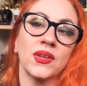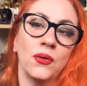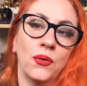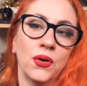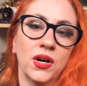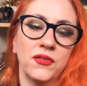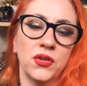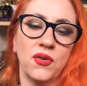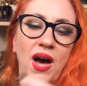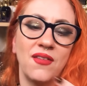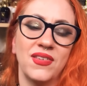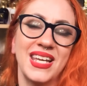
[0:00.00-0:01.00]
Or if you
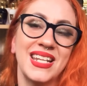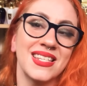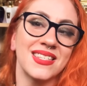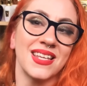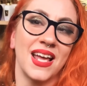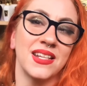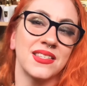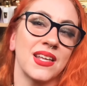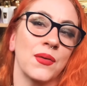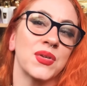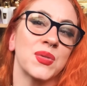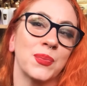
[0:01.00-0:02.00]
have incense
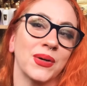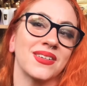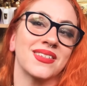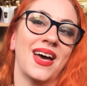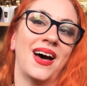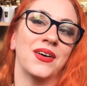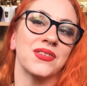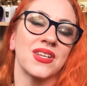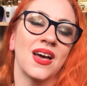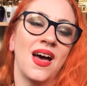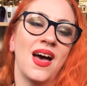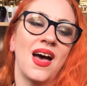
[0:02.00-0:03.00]
that was burnt out
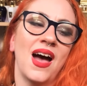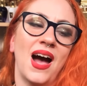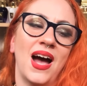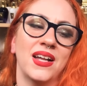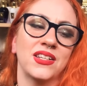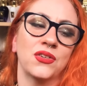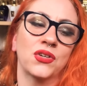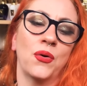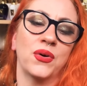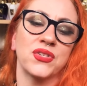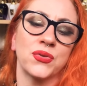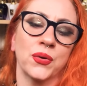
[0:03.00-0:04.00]
and you
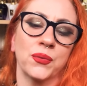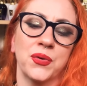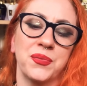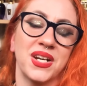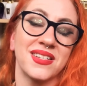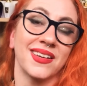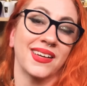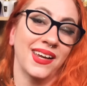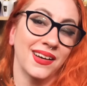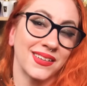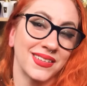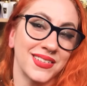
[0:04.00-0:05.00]
go into a room and it's like
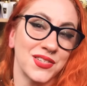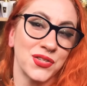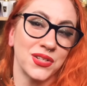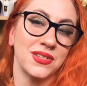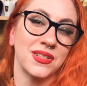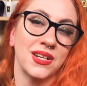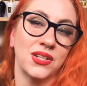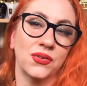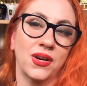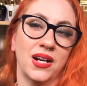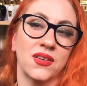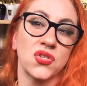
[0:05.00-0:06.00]
air conditioned and you
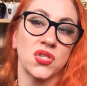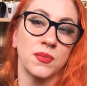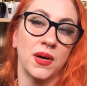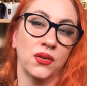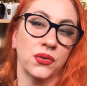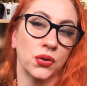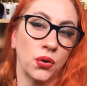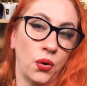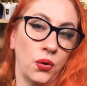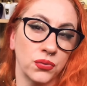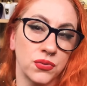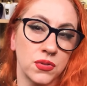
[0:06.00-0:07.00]
kind of smell the
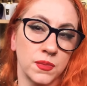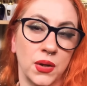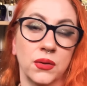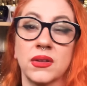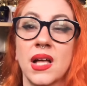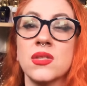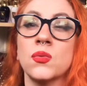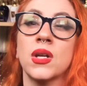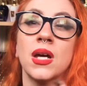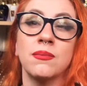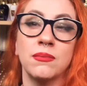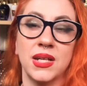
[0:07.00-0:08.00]
cold smoke. That's what
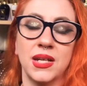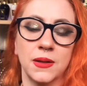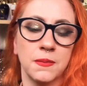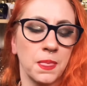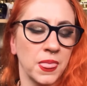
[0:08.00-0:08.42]
I mean.